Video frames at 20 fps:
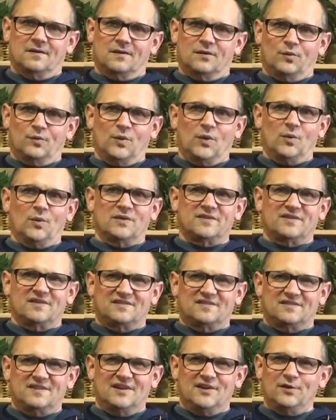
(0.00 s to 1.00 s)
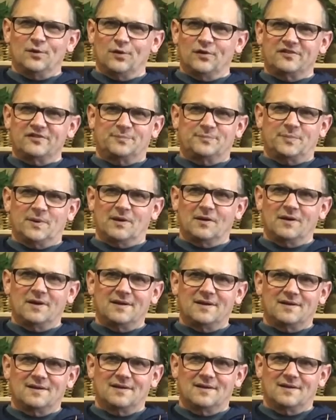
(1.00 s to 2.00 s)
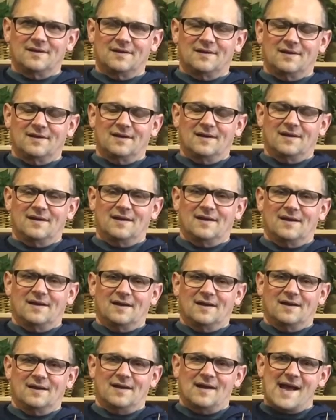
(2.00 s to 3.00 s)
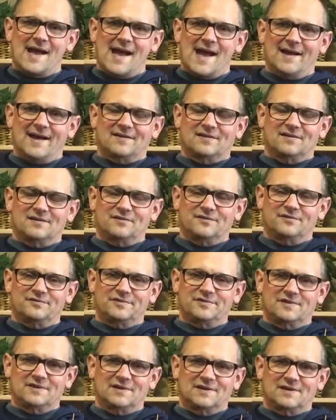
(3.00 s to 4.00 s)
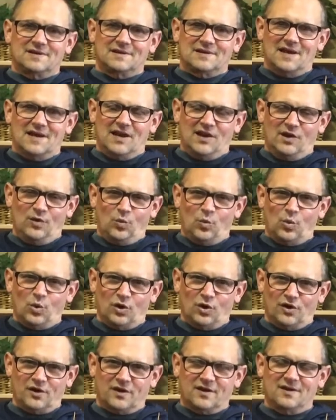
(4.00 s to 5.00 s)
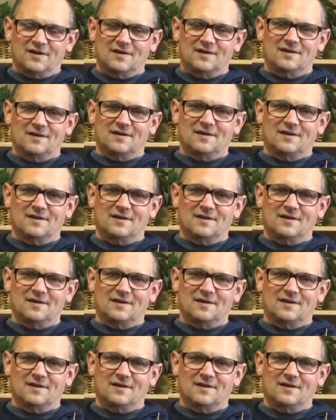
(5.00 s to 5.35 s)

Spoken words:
We want to see your spirit active and at work.